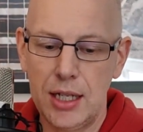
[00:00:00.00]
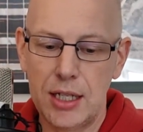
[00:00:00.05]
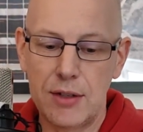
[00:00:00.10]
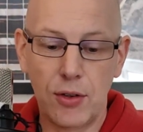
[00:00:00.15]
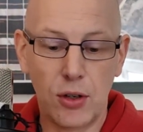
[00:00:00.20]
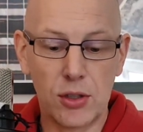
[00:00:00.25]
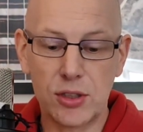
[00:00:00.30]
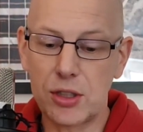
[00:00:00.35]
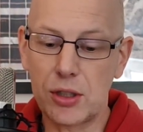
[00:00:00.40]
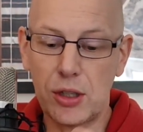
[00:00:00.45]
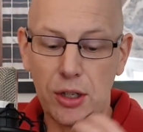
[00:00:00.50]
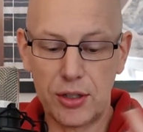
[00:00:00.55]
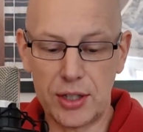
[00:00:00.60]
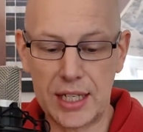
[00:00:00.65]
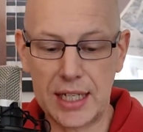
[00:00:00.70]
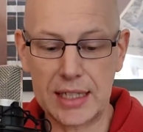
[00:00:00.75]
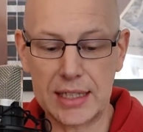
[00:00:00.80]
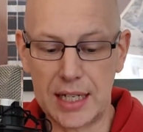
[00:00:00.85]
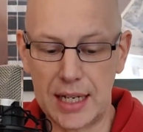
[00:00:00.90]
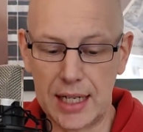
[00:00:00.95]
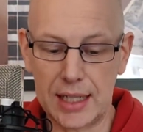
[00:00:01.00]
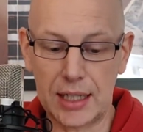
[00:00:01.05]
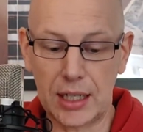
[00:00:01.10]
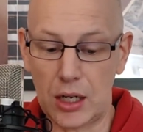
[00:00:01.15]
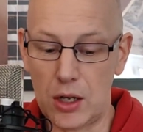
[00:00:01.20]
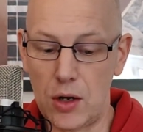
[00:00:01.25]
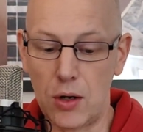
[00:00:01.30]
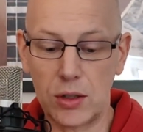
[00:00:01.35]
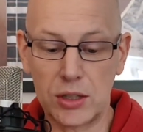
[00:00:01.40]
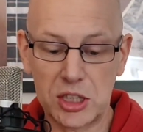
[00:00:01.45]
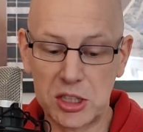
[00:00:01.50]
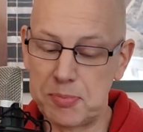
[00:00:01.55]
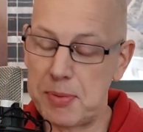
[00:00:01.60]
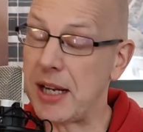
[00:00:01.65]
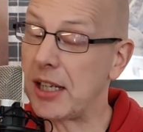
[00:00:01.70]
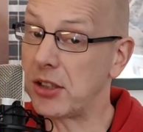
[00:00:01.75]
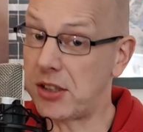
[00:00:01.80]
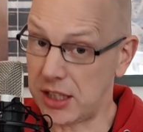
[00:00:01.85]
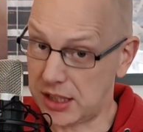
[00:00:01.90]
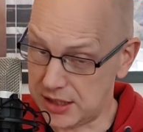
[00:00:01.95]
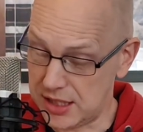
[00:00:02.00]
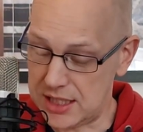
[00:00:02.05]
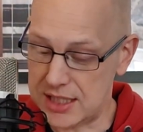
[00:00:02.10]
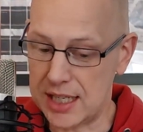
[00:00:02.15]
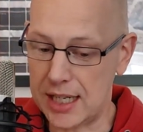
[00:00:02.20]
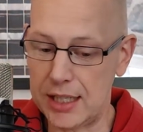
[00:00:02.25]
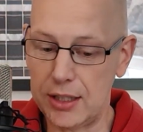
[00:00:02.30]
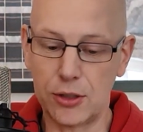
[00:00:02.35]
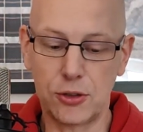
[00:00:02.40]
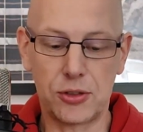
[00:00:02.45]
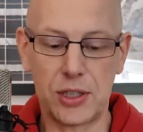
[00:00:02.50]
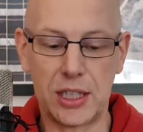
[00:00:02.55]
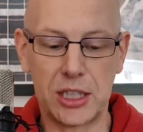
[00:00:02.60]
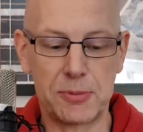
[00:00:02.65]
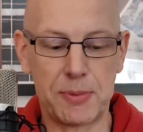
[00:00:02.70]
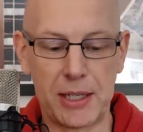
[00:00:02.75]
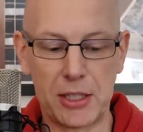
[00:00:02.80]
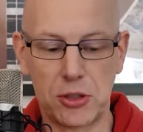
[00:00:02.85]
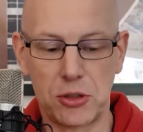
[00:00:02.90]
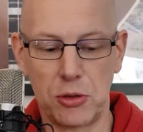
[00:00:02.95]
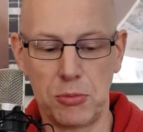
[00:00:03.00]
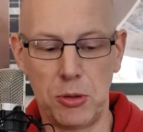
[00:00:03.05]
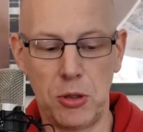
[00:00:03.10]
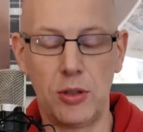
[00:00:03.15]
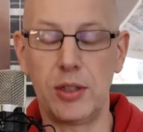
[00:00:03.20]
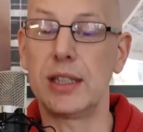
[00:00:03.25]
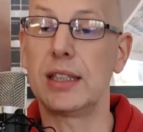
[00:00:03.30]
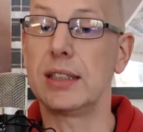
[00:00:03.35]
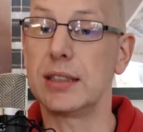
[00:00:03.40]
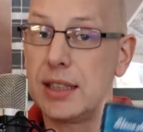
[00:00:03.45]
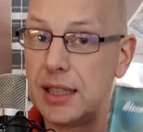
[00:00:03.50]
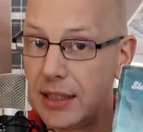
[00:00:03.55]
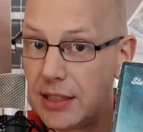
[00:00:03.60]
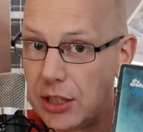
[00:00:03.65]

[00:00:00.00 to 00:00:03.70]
You've also got things like Clocks, the title track Spectral Mornings.